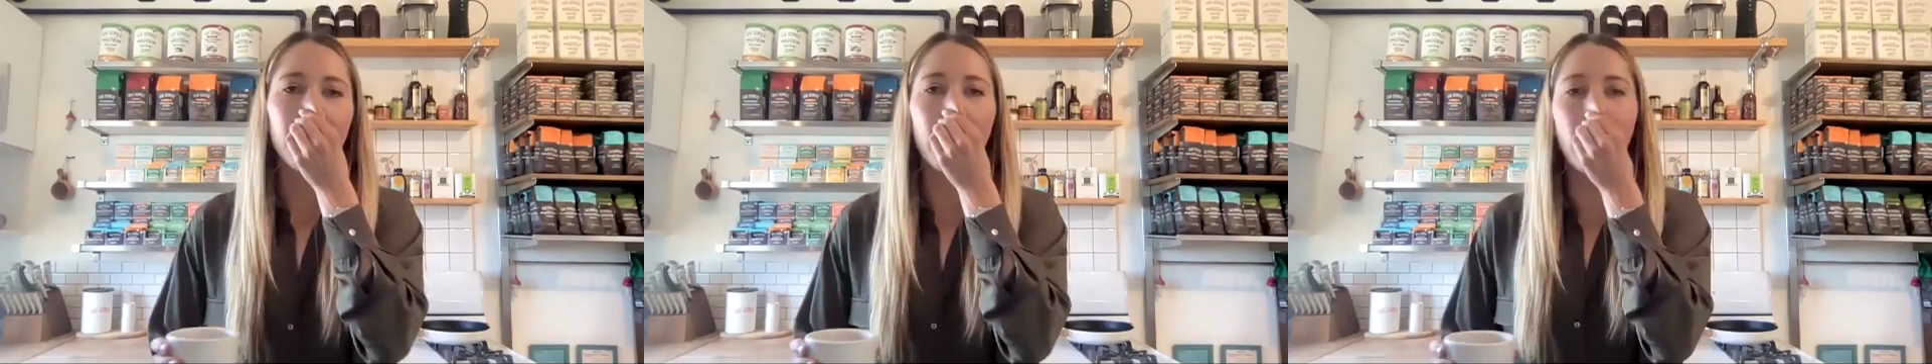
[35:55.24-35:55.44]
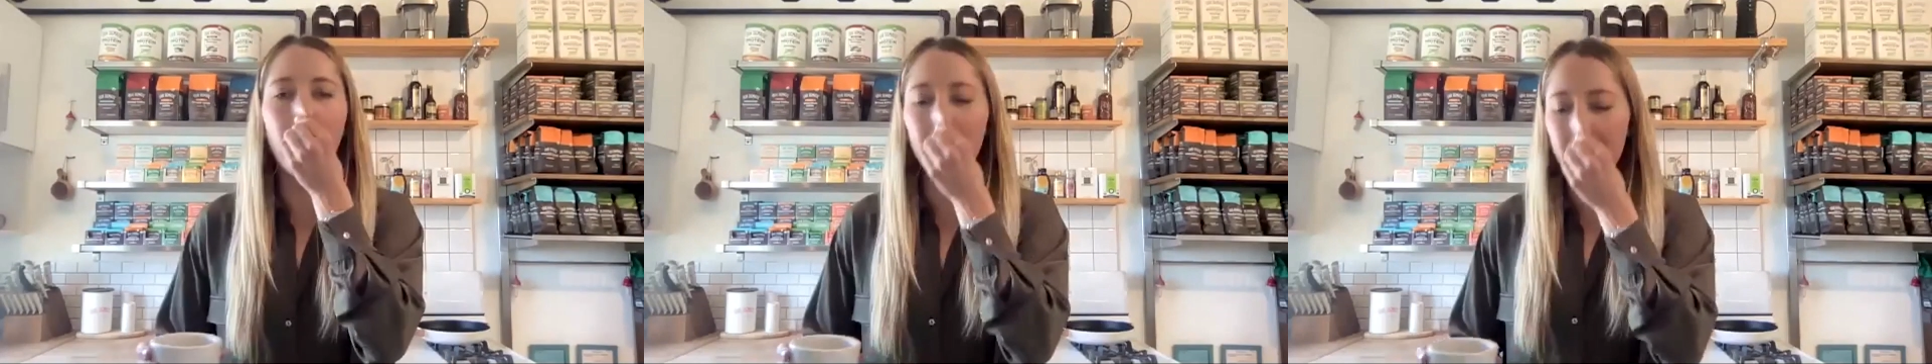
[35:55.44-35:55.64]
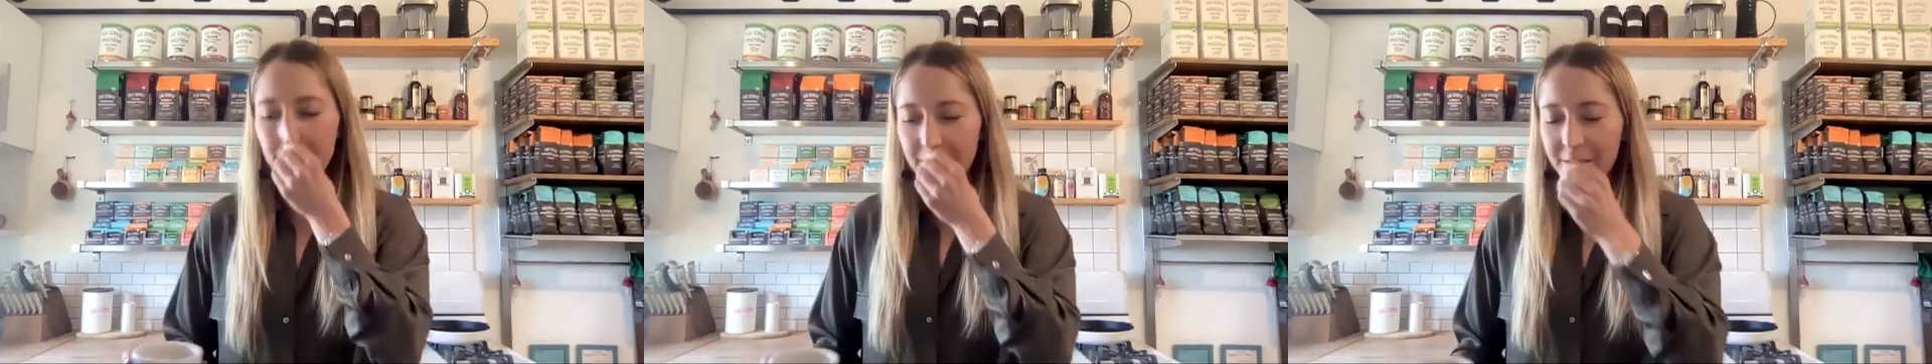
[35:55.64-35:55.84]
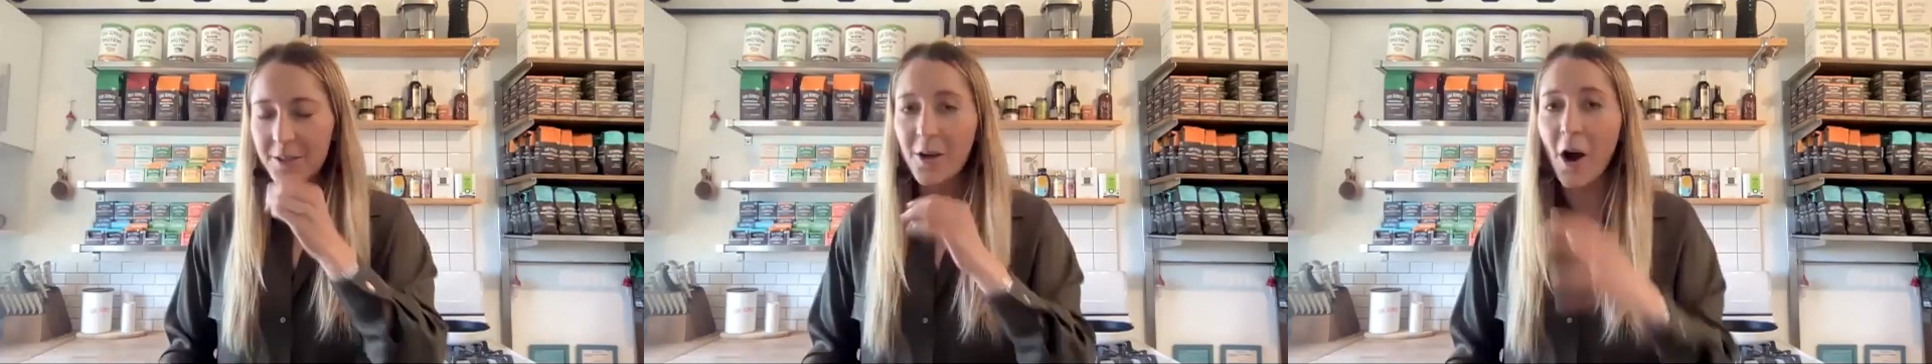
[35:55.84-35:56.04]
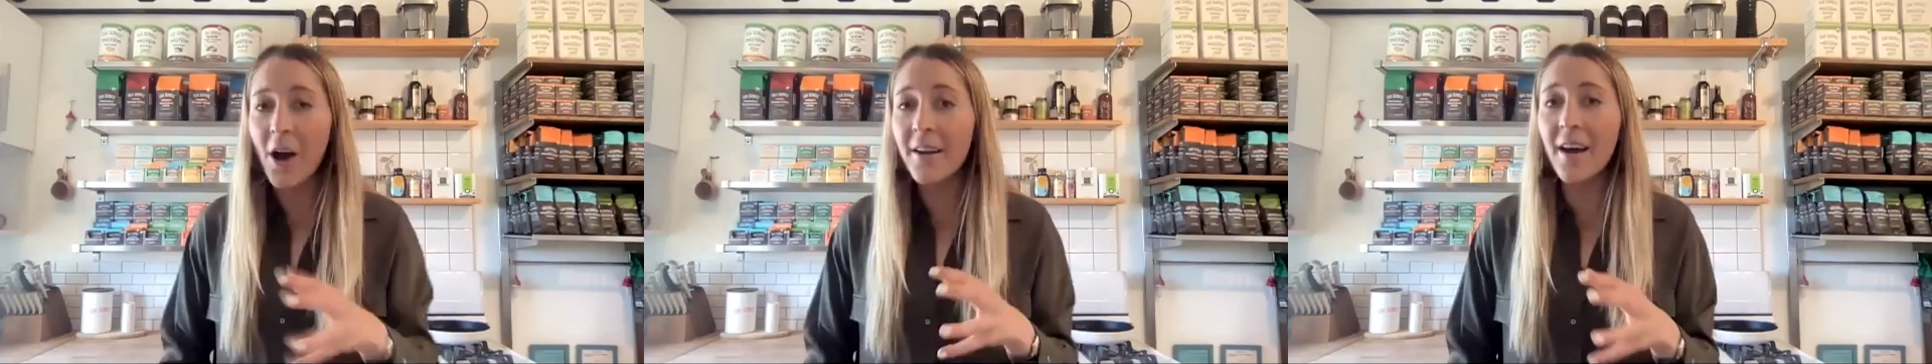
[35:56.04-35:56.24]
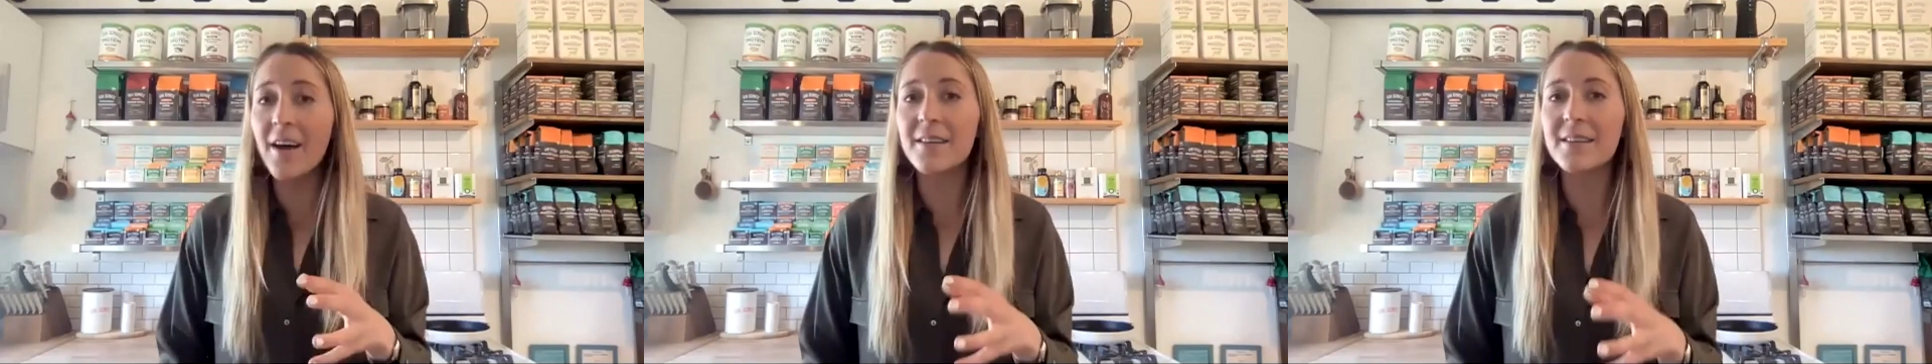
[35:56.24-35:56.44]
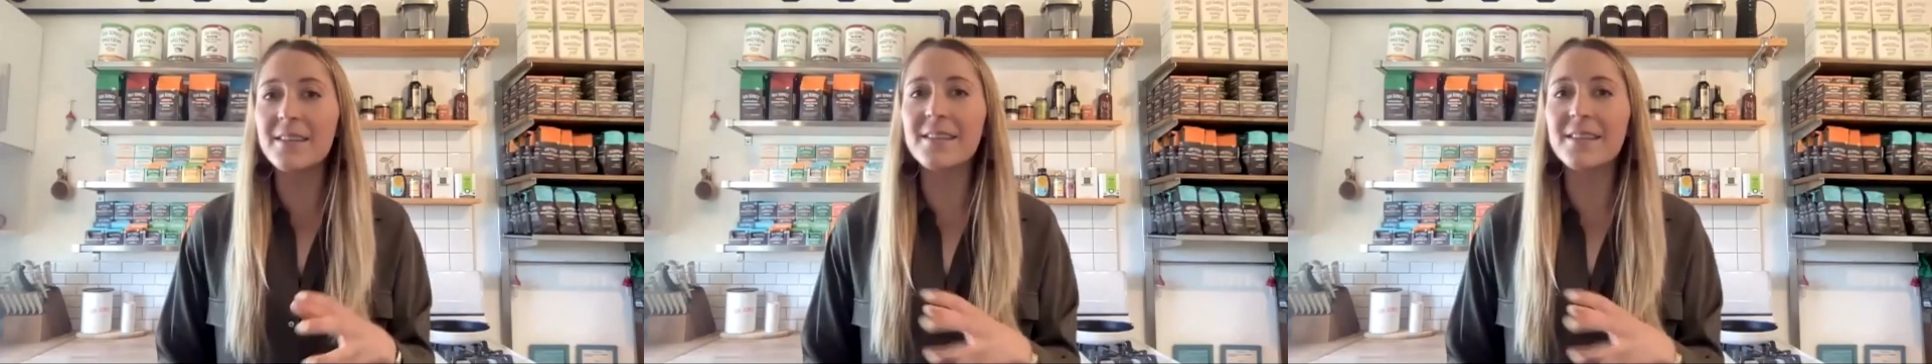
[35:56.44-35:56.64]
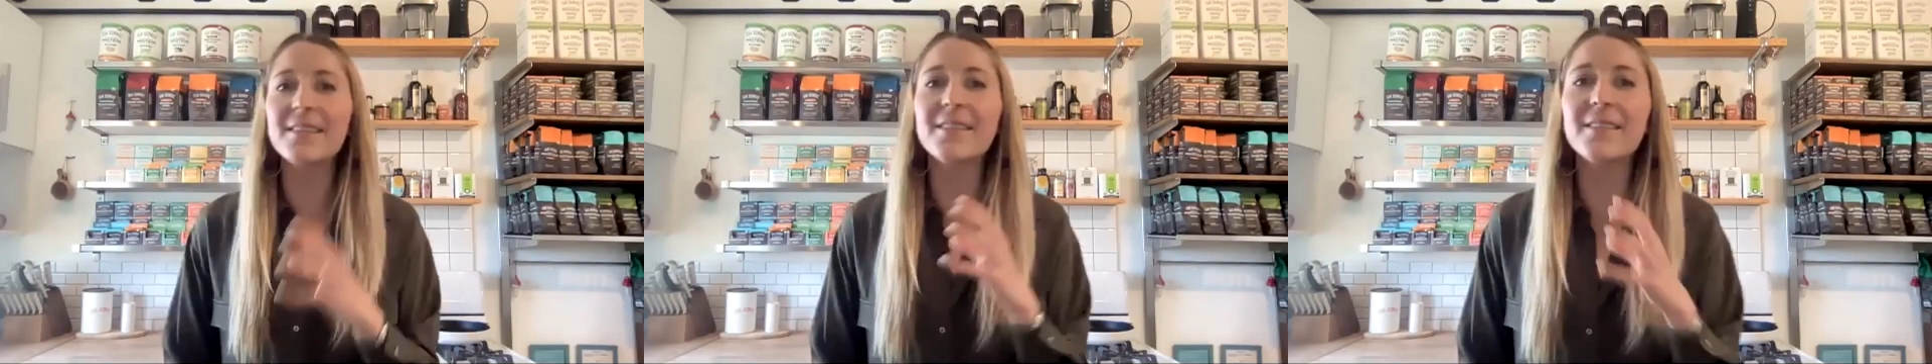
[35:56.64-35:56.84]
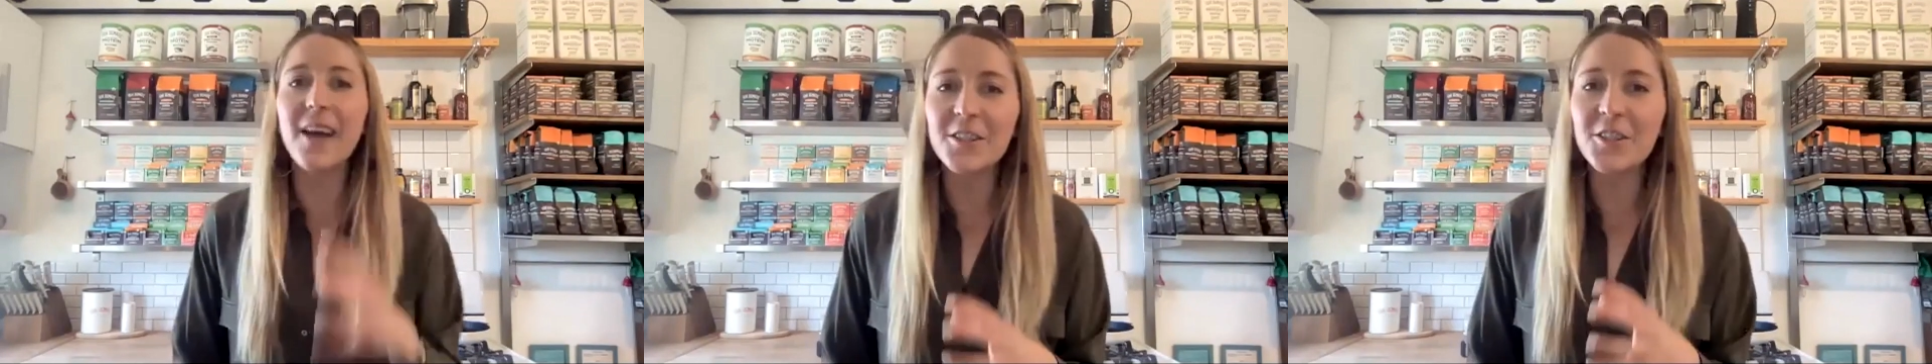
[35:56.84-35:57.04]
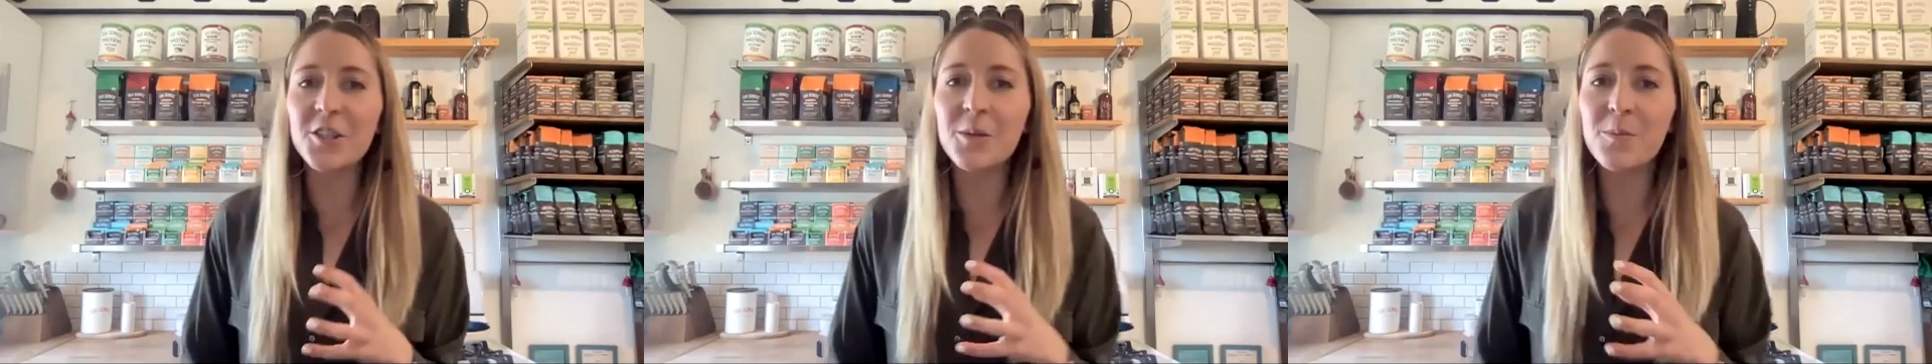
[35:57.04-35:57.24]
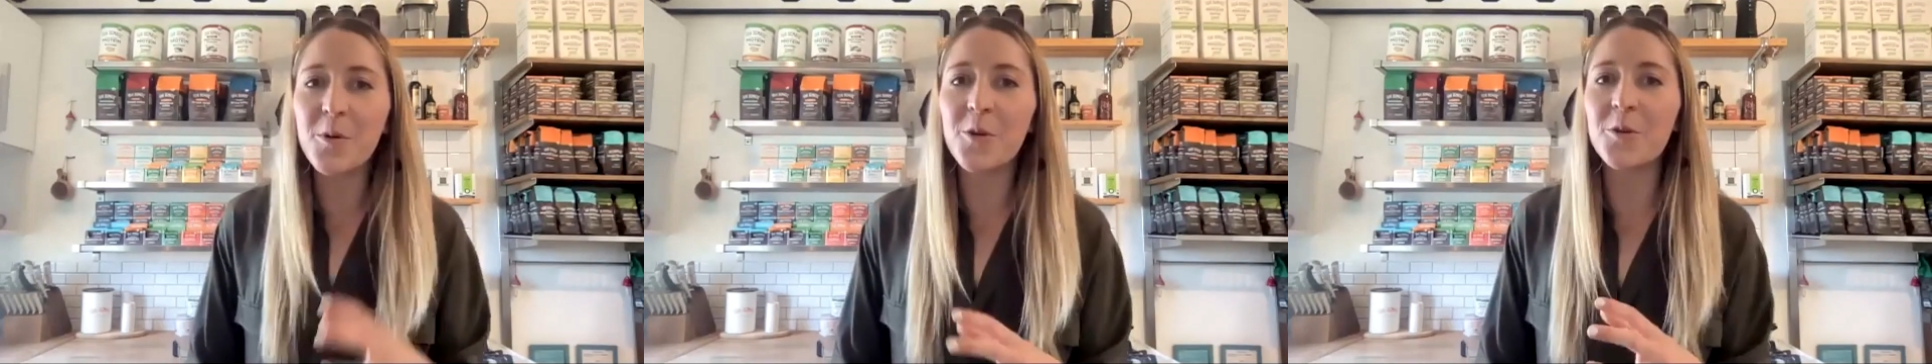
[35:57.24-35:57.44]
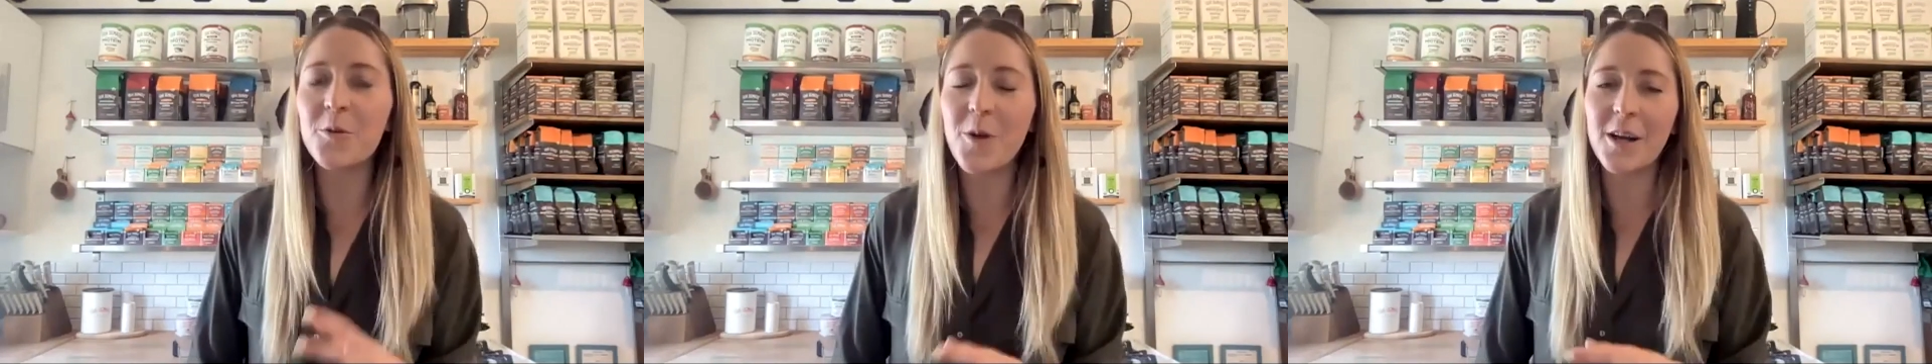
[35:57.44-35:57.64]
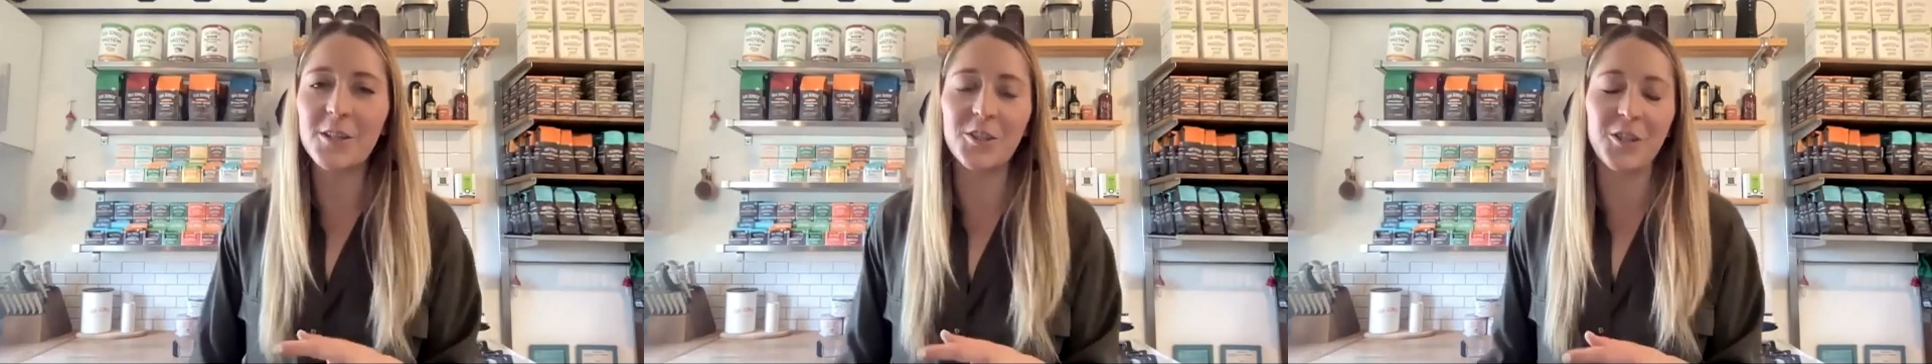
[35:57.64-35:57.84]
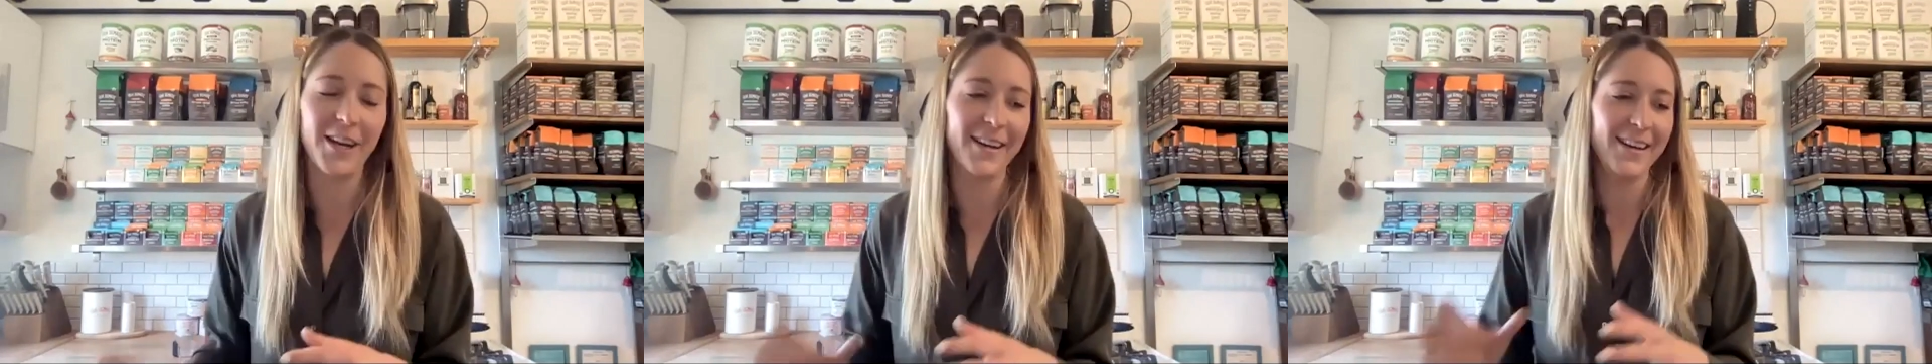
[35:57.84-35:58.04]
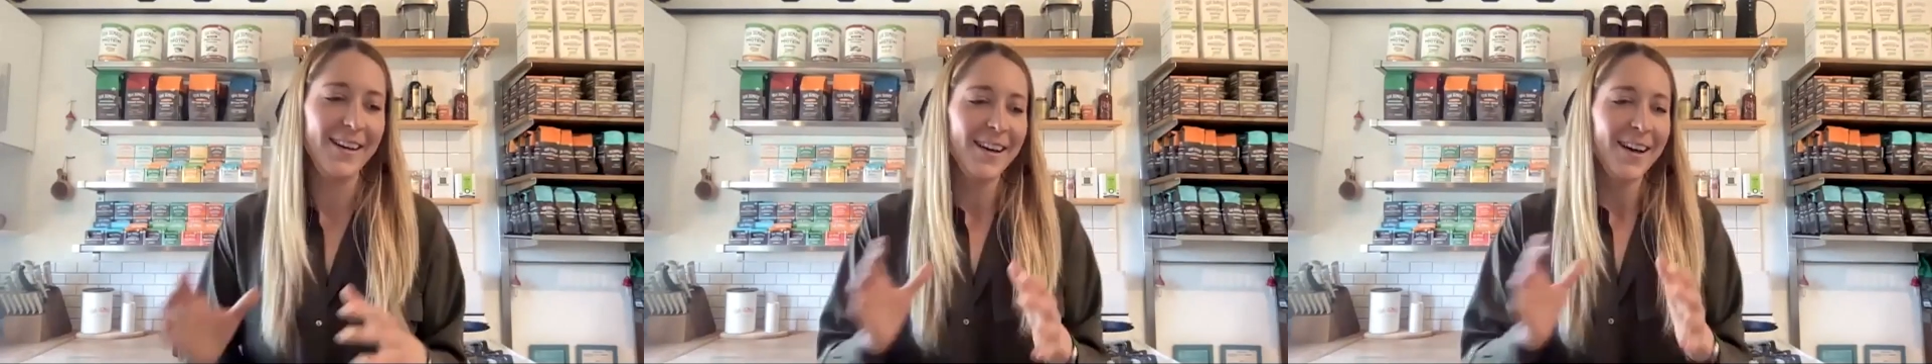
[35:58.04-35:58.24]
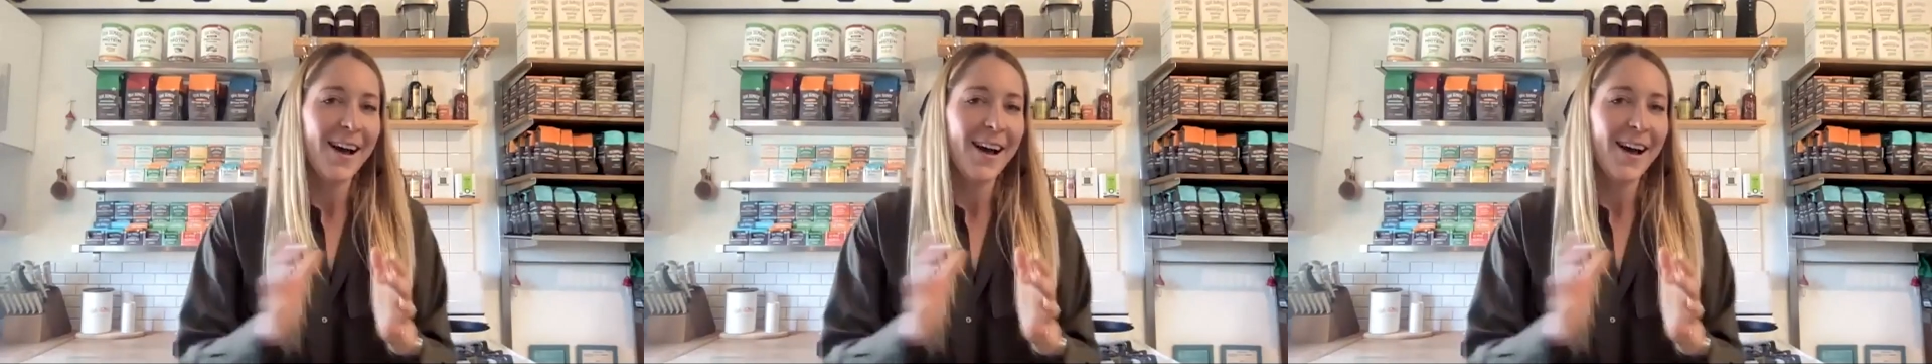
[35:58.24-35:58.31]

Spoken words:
Oh, Donna, this is such an important question.